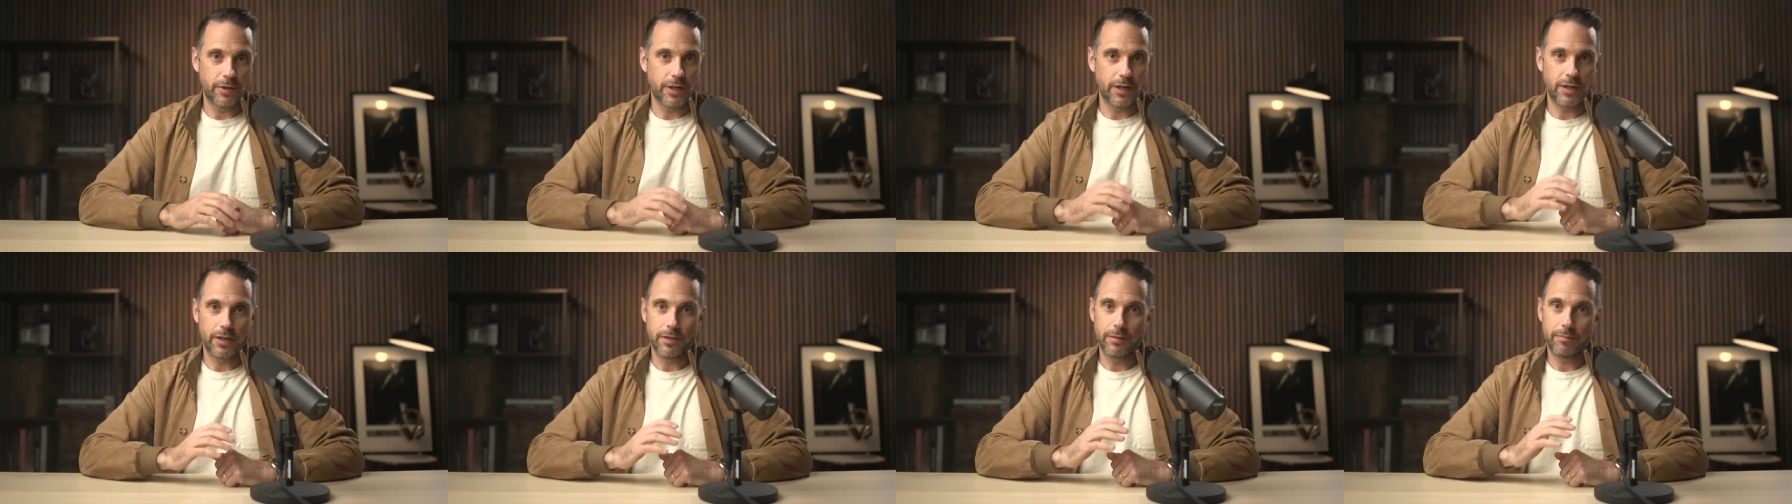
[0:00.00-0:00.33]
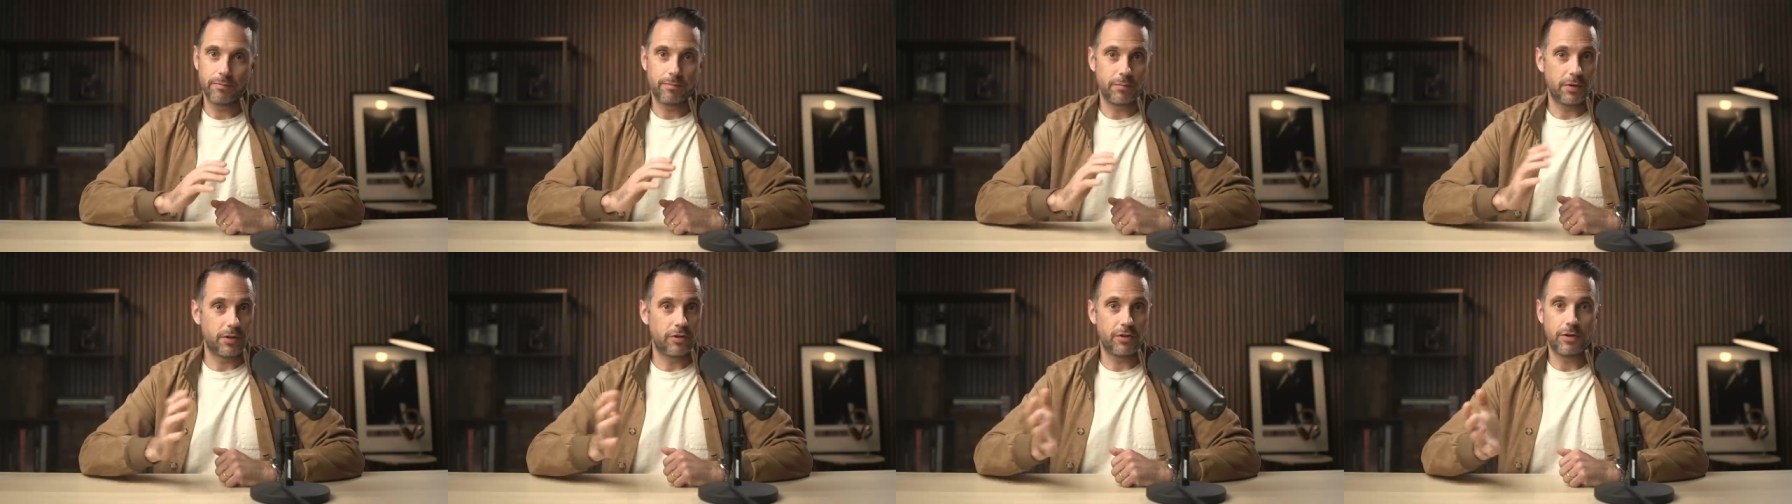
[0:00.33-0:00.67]

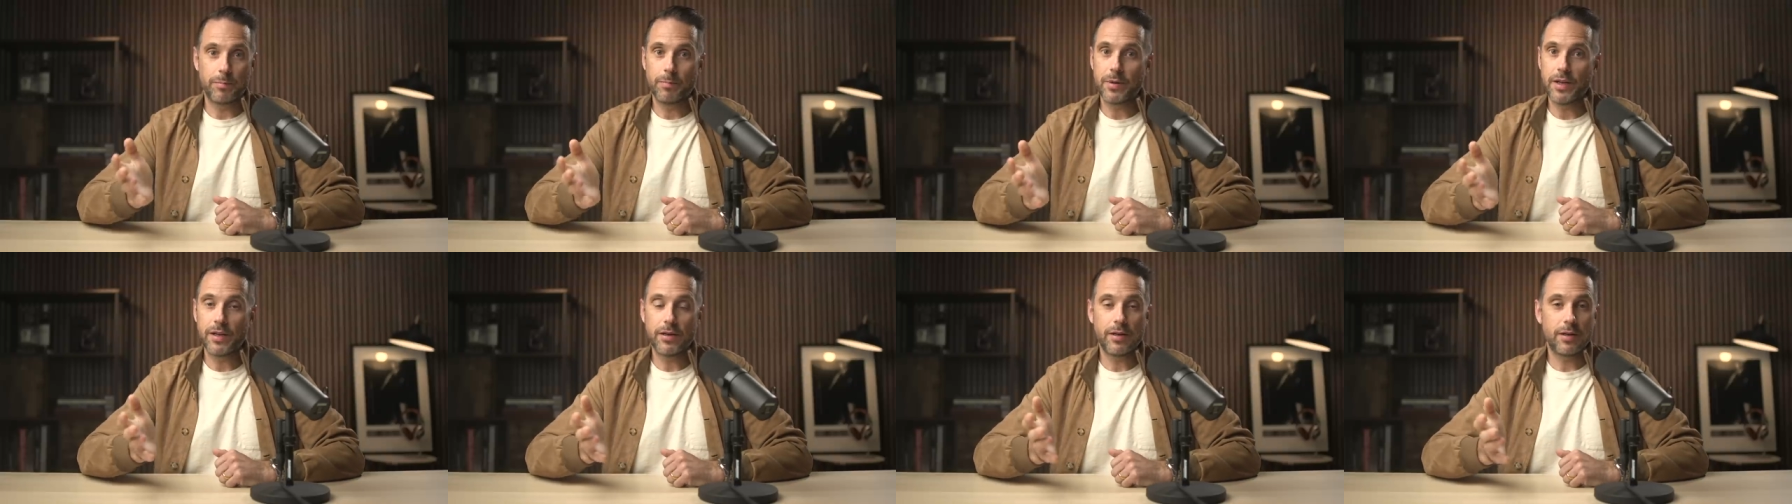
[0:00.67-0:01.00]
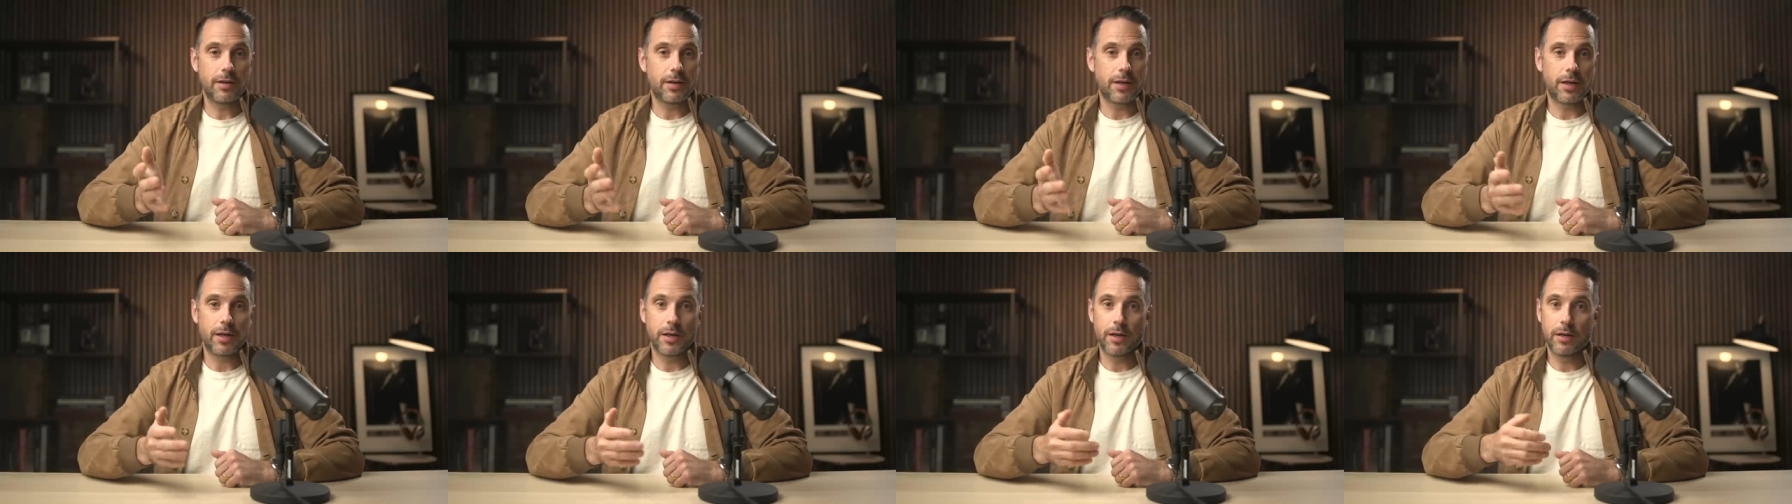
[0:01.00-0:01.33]
and it's
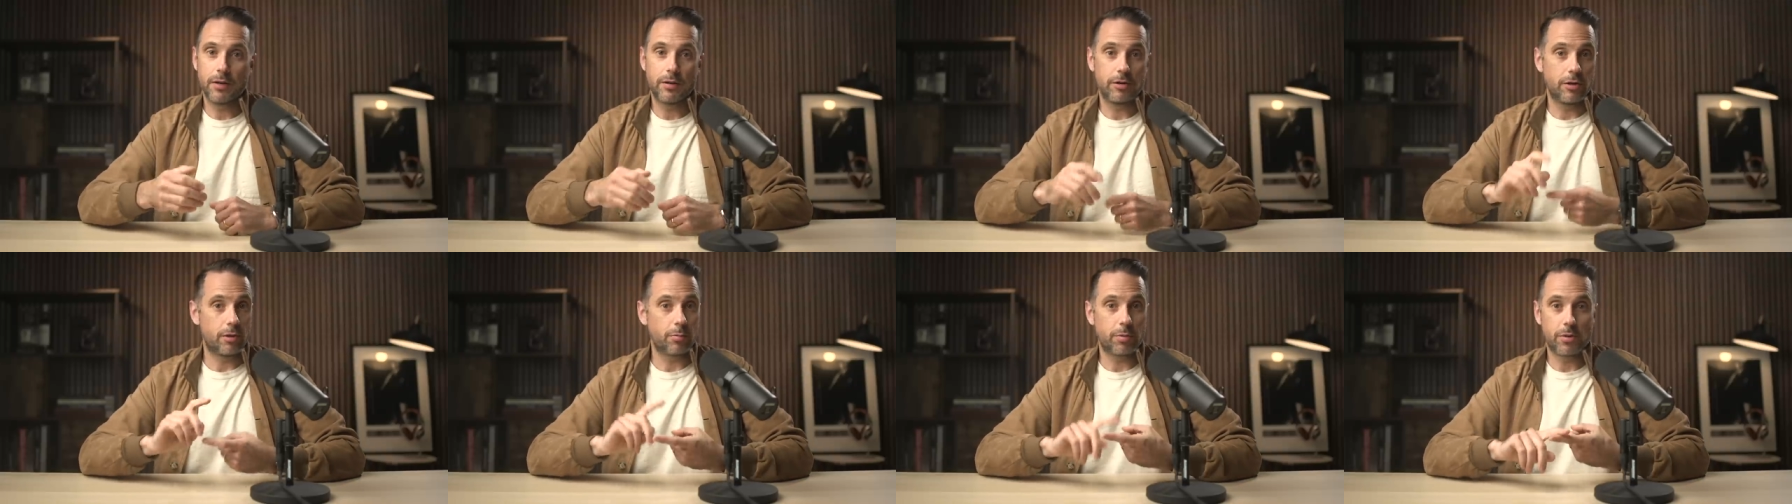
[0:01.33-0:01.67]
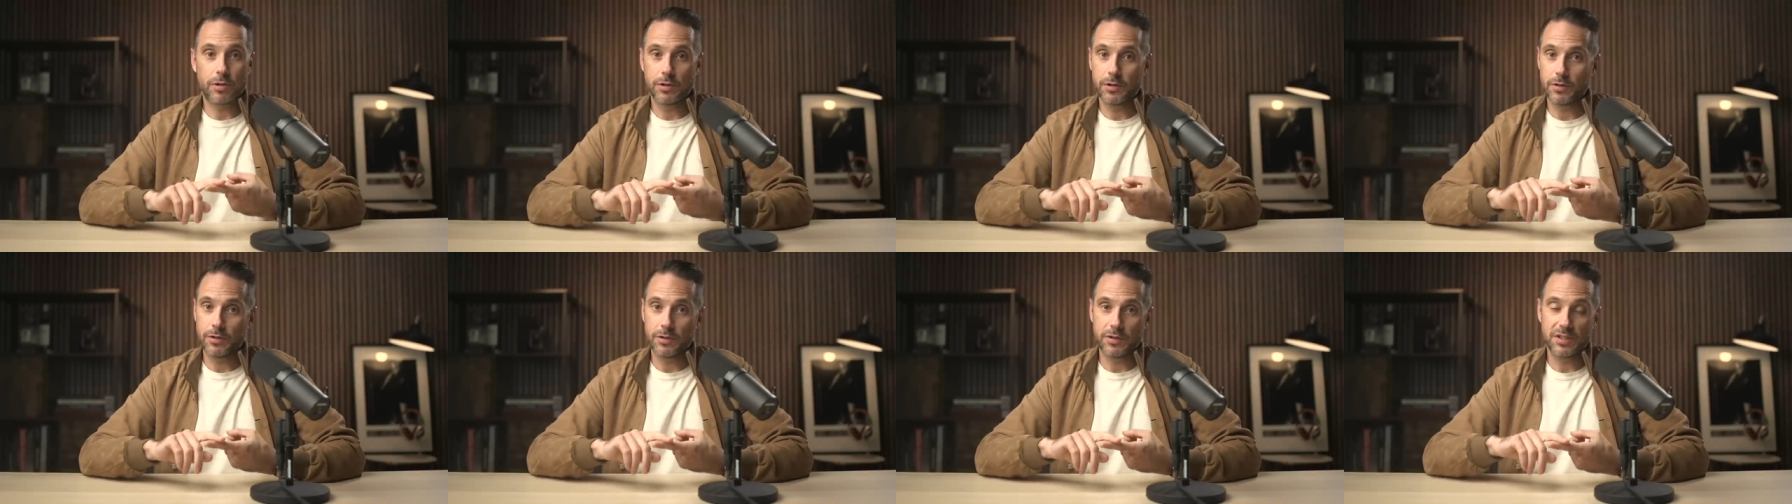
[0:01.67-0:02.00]
dependent on your
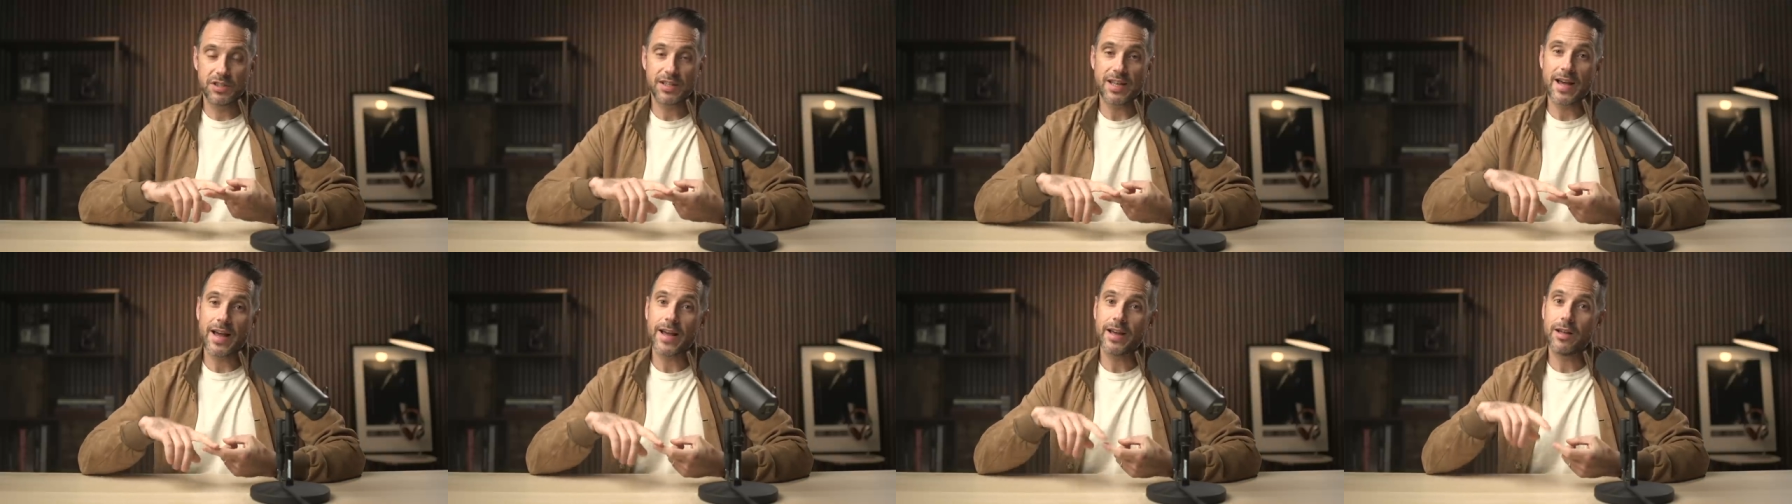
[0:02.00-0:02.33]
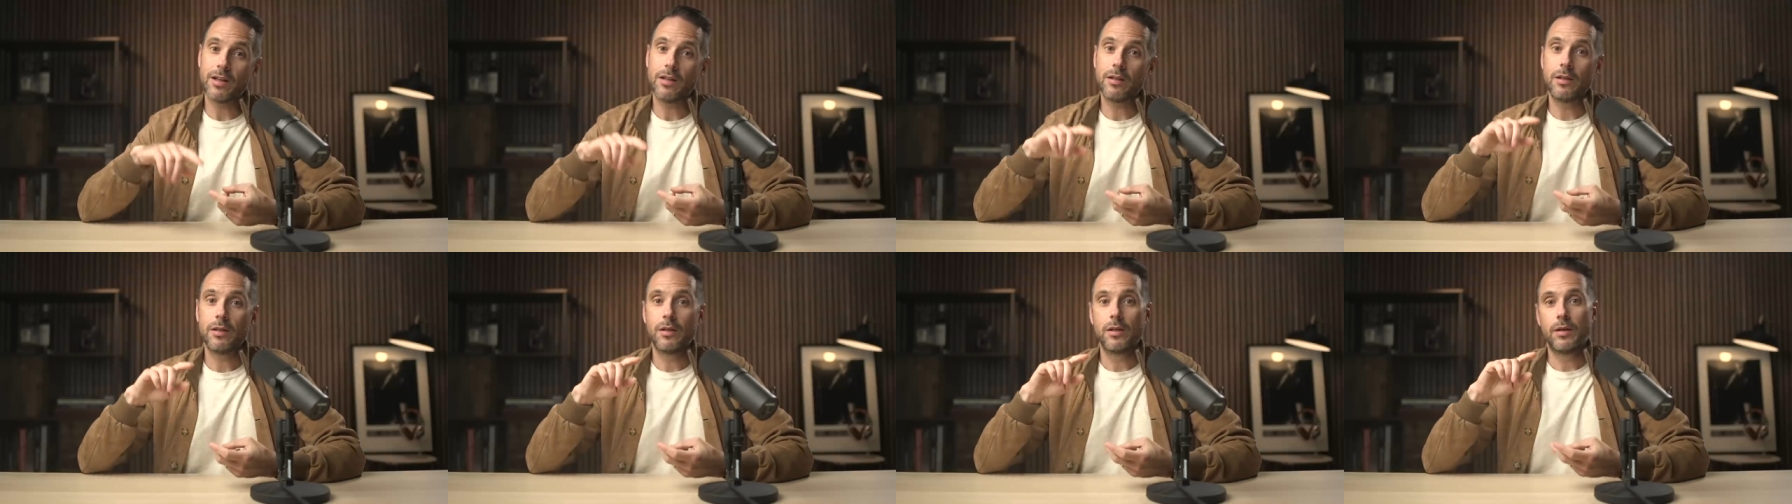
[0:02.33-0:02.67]
personal
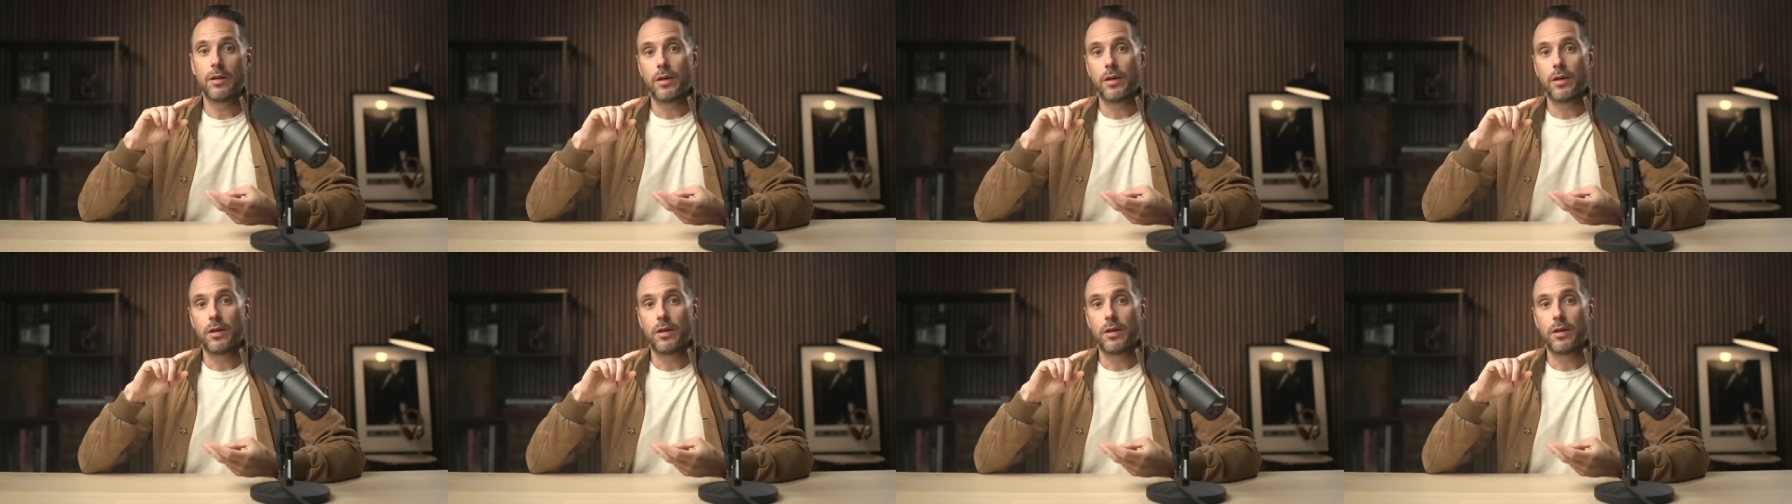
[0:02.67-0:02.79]
style,